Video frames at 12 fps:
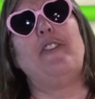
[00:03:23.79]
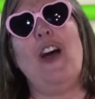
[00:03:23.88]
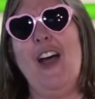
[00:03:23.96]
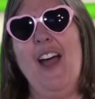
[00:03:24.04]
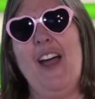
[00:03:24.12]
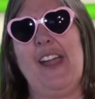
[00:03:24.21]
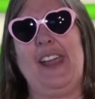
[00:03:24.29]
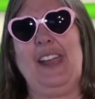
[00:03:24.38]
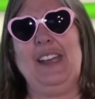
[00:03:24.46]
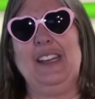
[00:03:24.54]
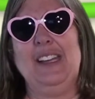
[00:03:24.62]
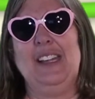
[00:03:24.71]

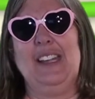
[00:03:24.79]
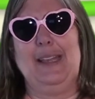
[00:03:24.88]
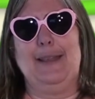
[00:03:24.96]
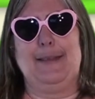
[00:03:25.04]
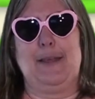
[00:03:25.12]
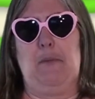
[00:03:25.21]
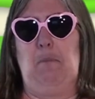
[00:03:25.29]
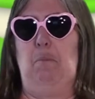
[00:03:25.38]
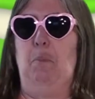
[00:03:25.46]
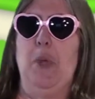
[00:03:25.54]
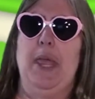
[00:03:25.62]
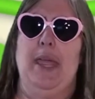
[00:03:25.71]
vine is a
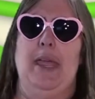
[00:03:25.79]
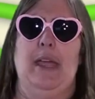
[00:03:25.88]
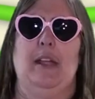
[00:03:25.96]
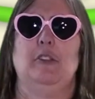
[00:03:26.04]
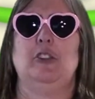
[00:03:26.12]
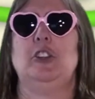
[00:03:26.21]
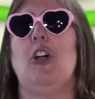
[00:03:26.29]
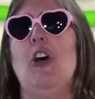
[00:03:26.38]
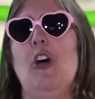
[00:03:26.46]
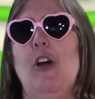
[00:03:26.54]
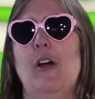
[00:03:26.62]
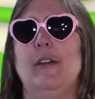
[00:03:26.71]
big,
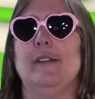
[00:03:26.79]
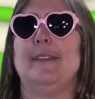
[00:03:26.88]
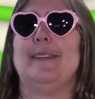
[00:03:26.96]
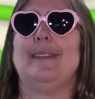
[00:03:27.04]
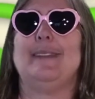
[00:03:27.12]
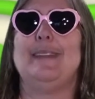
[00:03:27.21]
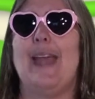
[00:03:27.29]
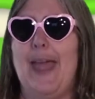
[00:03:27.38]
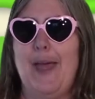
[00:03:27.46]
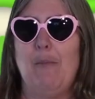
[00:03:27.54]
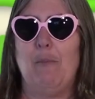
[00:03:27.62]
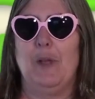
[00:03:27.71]
long
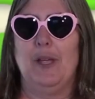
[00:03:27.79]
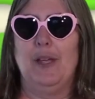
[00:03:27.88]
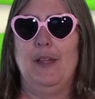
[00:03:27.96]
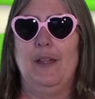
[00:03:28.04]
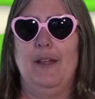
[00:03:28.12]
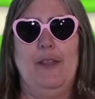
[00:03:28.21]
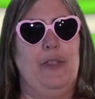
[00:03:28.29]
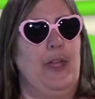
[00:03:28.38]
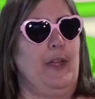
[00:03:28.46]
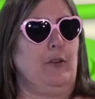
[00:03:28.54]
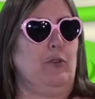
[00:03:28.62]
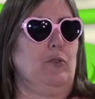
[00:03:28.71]
stem
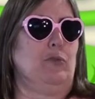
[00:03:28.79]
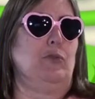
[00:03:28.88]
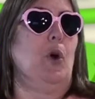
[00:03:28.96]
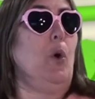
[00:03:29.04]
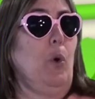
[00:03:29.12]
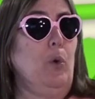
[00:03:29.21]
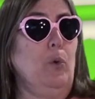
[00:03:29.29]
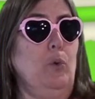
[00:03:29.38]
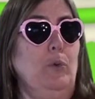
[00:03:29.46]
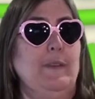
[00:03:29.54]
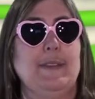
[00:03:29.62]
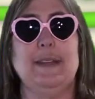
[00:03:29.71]
that
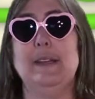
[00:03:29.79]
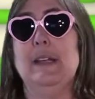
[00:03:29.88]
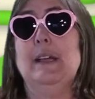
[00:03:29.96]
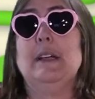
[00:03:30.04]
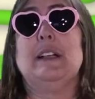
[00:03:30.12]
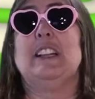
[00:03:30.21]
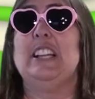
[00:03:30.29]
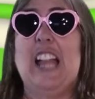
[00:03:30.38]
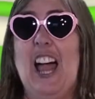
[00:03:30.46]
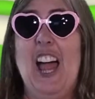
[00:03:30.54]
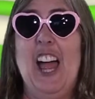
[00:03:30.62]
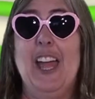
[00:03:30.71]
grows and
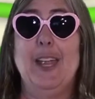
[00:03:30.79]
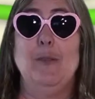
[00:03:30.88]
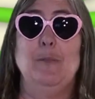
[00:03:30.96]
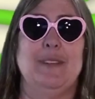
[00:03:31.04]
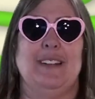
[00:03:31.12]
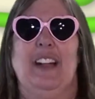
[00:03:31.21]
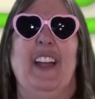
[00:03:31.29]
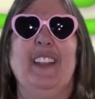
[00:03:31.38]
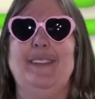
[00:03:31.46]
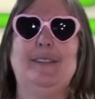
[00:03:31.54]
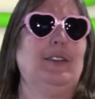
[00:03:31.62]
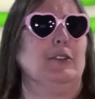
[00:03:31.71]
climbs and
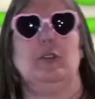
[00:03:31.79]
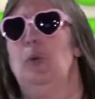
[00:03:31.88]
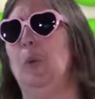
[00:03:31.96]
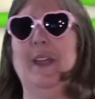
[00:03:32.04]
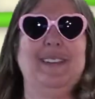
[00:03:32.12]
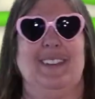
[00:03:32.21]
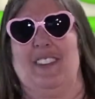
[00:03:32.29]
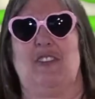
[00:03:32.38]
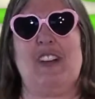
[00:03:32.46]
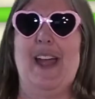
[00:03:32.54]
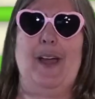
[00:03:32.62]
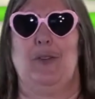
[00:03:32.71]
likes to twist
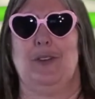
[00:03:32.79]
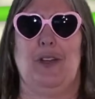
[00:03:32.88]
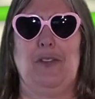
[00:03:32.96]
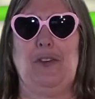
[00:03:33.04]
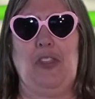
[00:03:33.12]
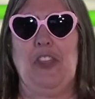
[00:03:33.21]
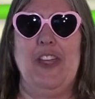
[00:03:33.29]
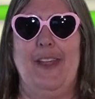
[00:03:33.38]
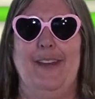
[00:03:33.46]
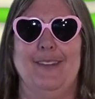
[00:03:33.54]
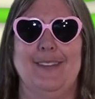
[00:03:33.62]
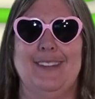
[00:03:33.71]
around other
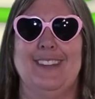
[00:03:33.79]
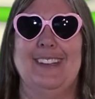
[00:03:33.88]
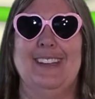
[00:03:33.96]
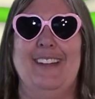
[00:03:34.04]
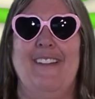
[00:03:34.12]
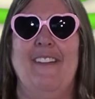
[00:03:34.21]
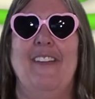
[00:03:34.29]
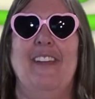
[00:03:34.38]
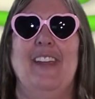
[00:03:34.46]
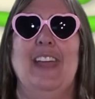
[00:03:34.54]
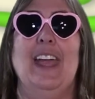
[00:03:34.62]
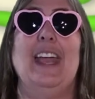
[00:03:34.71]
things.
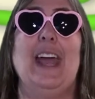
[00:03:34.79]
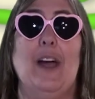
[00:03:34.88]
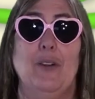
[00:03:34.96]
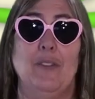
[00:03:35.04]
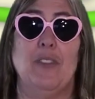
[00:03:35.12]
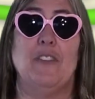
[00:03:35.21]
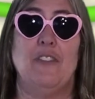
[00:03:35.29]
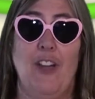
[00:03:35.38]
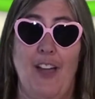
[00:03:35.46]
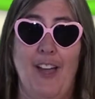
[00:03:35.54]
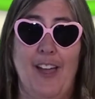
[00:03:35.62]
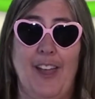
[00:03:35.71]
And out of the
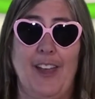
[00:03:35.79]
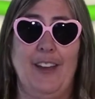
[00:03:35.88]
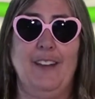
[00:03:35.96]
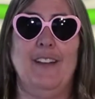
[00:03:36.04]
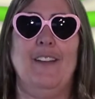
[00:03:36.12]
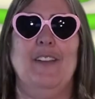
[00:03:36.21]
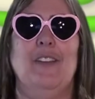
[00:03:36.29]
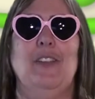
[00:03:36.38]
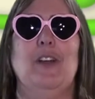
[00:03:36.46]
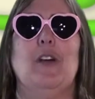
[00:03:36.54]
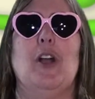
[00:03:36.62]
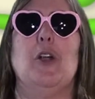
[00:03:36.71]
vine,
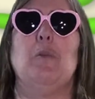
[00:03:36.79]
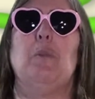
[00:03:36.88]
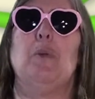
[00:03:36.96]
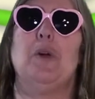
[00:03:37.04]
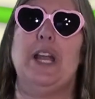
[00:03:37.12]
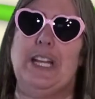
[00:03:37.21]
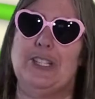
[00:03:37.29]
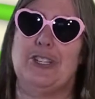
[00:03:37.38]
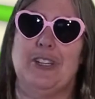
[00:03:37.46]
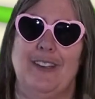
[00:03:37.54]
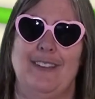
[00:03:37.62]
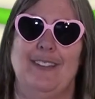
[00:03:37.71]
there are
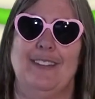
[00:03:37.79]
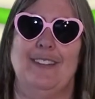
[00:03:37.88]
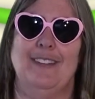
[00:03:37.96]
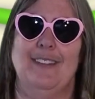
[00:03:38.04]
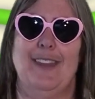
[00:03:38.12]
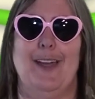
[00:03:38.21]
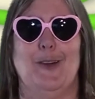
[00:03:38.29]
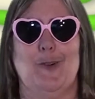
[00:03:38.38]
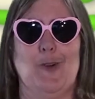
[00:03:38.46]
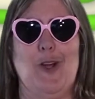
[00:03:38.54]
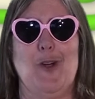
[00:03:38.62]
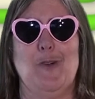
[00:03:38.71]
branches that
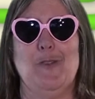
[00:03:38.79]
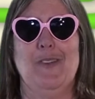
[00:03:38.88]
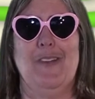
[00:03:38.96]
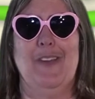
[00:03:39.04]
grow.